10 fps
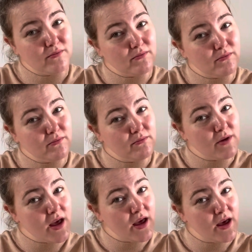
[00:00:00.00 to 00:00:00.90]

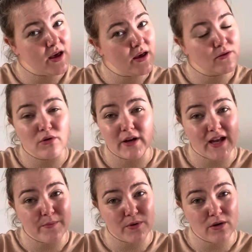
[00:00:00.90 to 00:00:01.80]

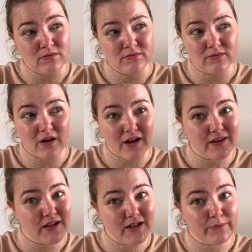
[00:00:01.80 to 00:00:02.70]
April, I
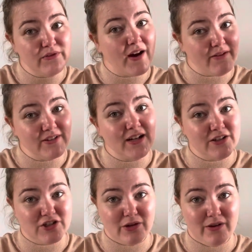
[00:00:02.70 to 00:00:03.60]
think. We haven't had a
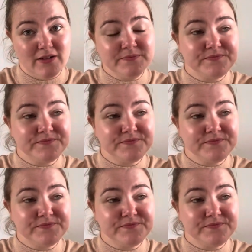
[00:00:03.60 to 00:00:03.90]
shower.